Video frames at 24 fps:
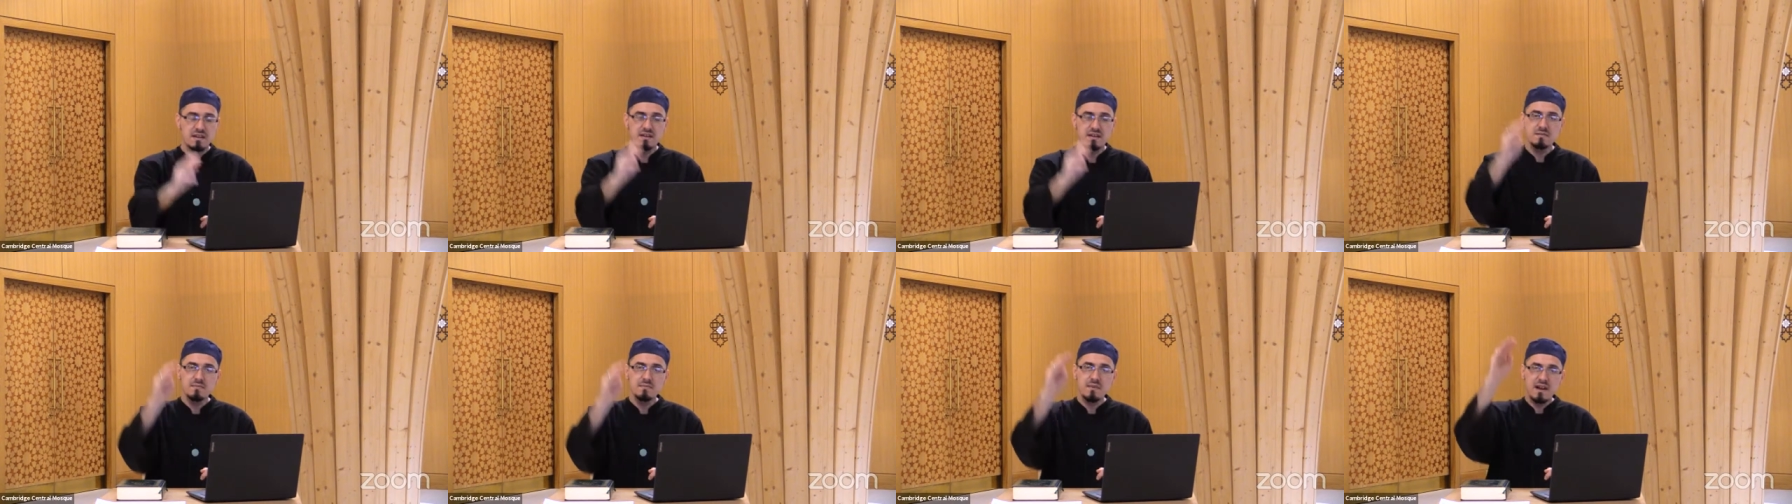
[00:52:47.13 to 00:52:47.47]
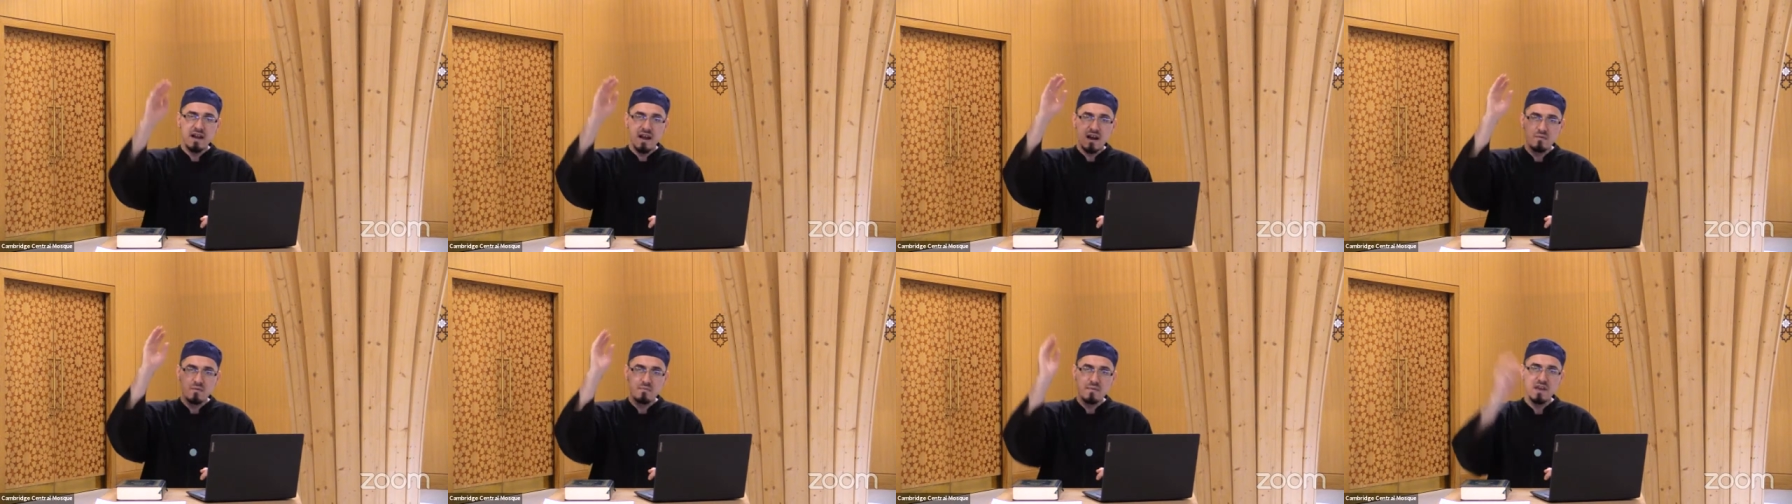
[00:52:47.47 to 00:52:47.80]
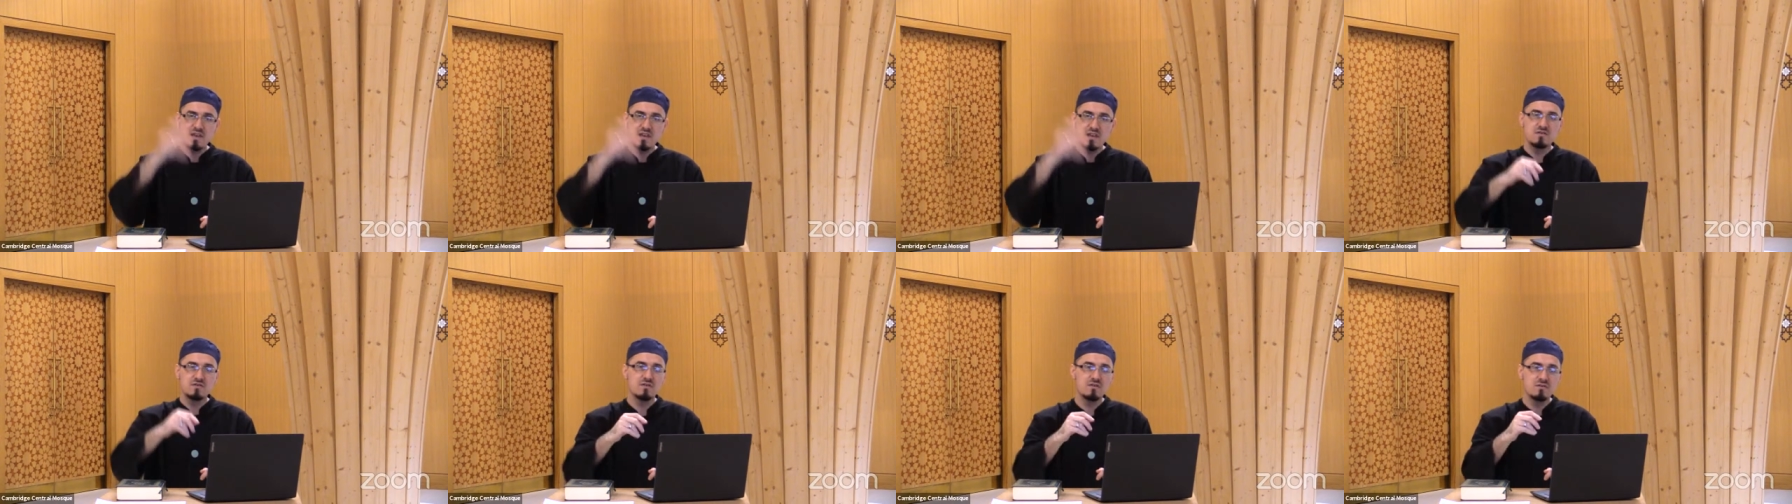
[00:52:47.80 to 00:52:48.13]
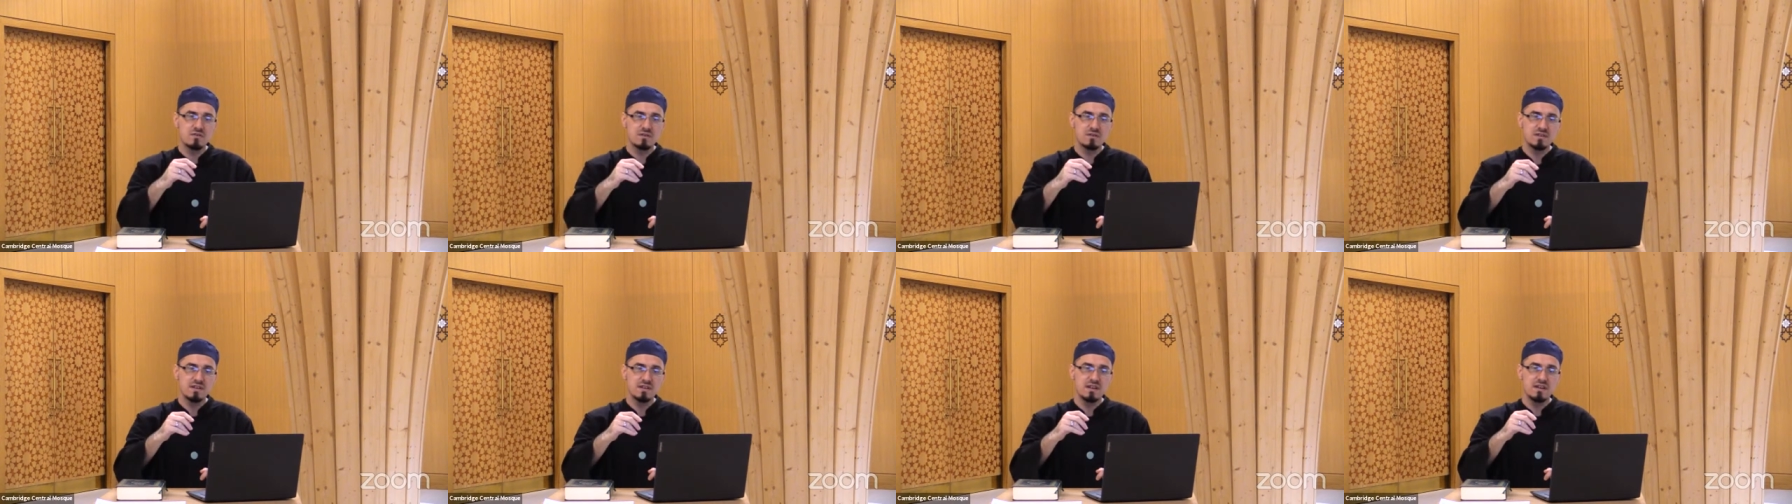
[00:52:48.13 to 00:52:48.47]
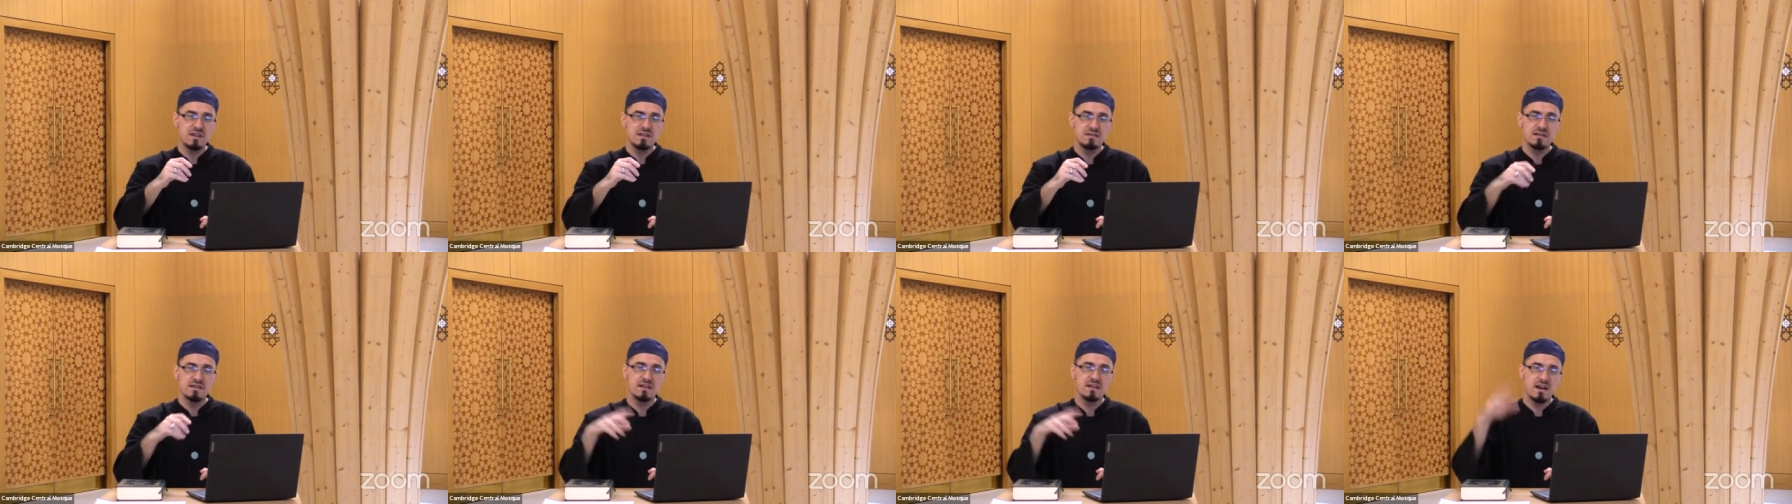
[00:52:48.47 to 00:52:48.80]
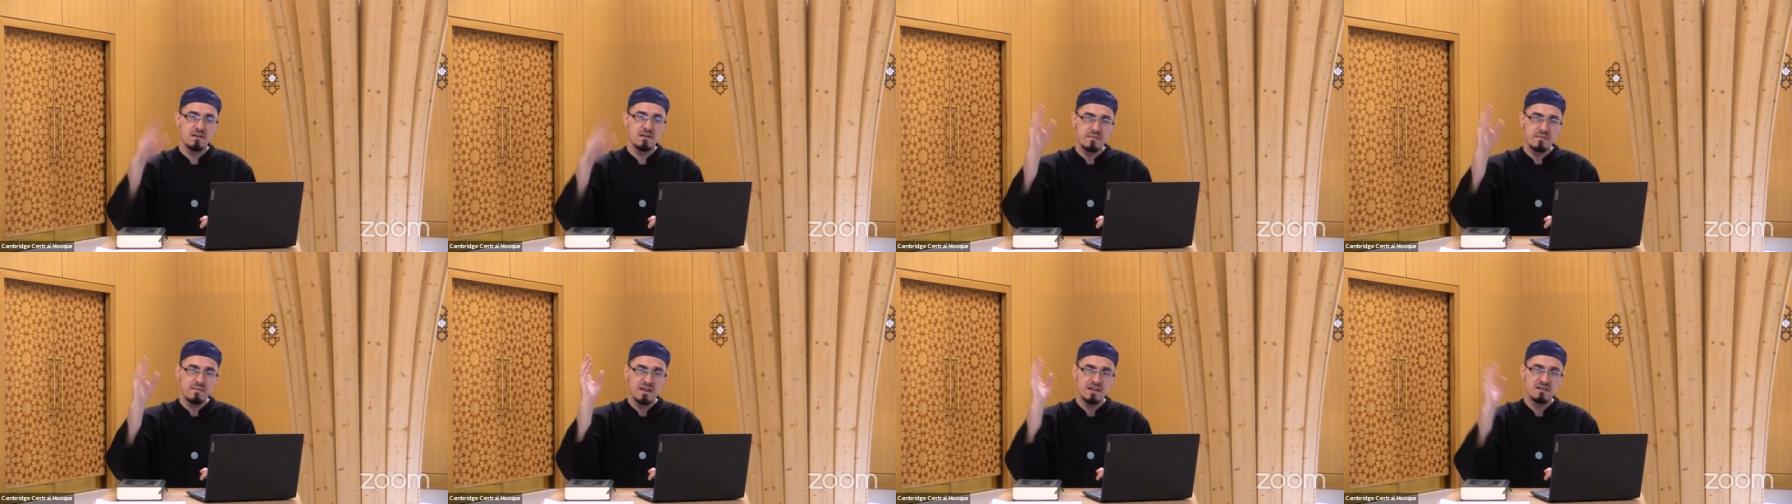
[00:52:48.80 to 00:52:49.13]
doesn't matter how major your sin is and
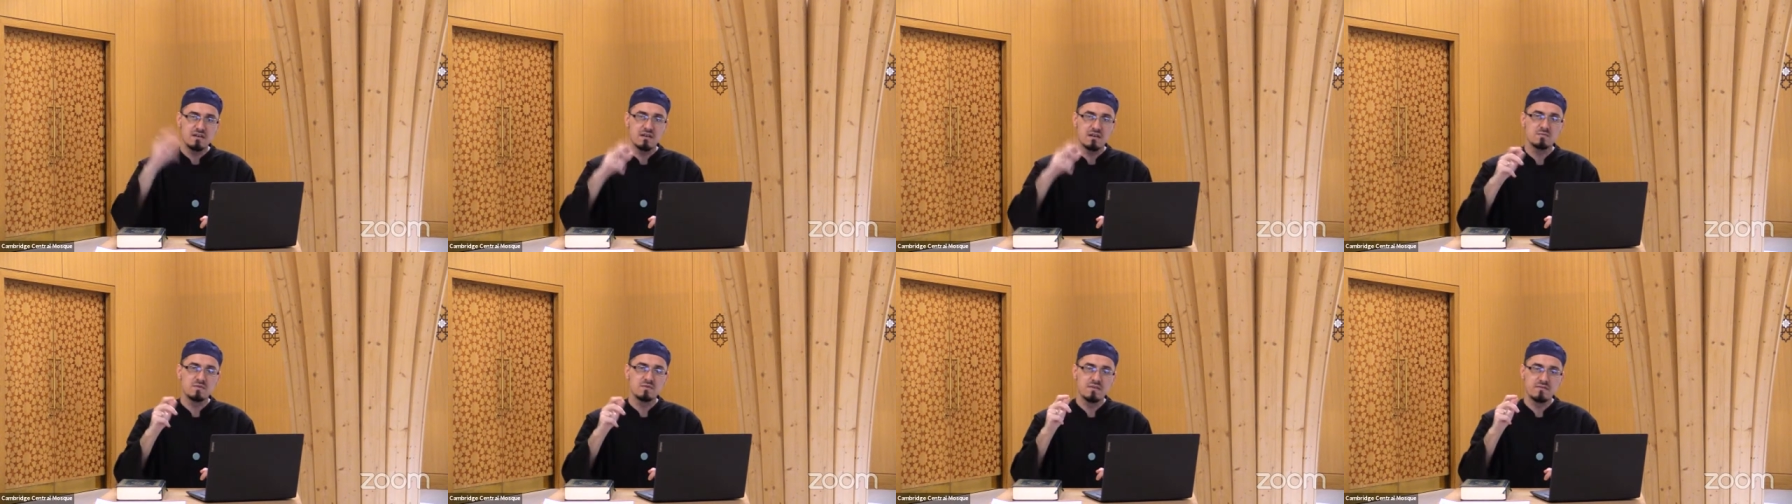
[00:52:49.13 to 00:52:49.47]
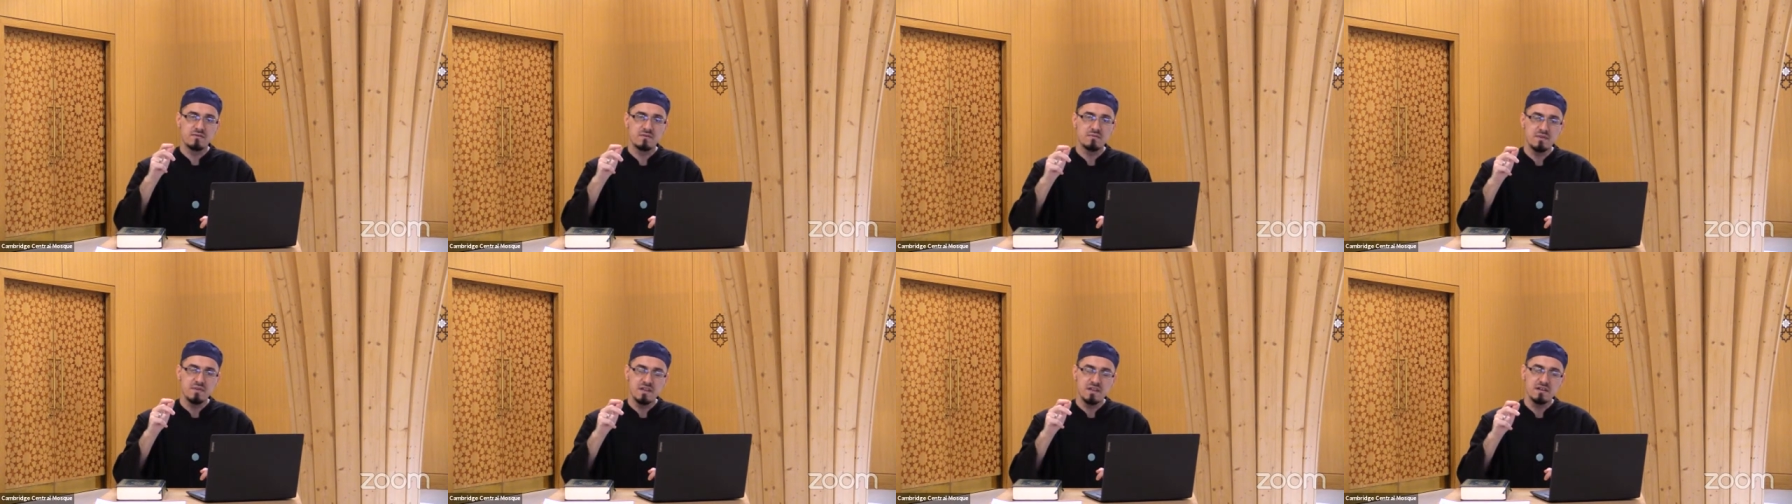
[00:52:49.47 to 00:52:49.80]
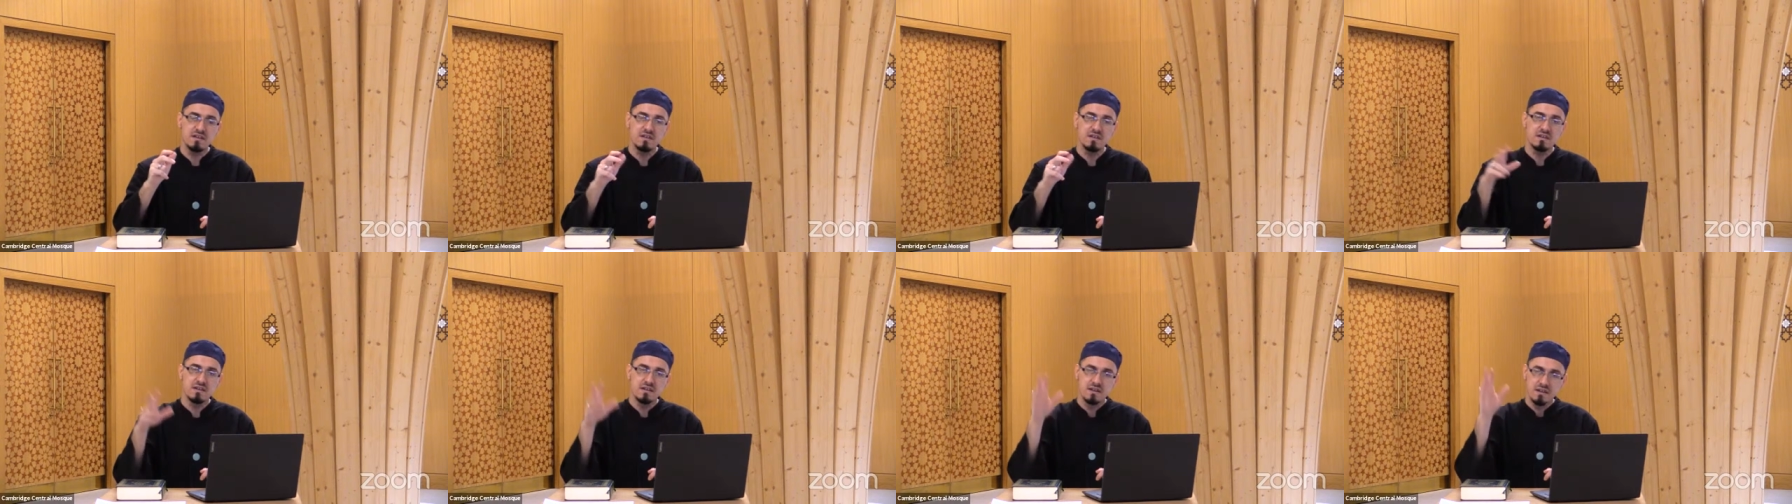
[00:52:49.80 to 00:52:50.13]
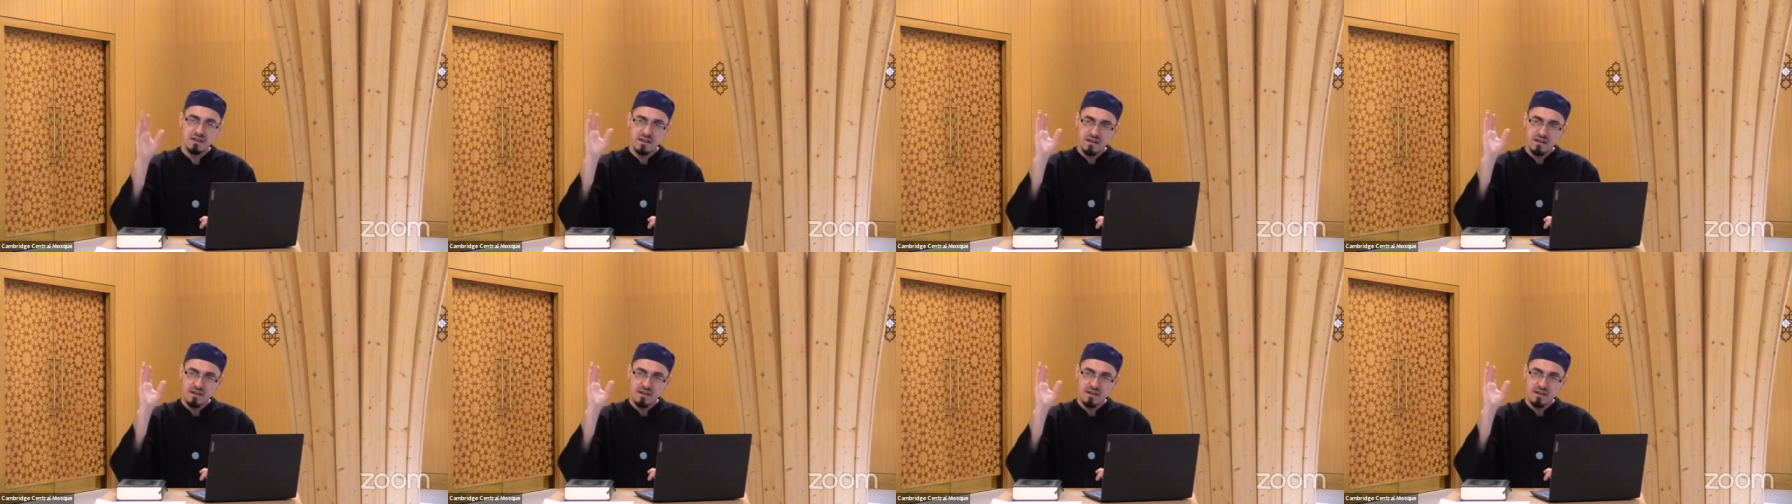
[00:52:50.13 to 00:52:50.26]
how many times you have committed it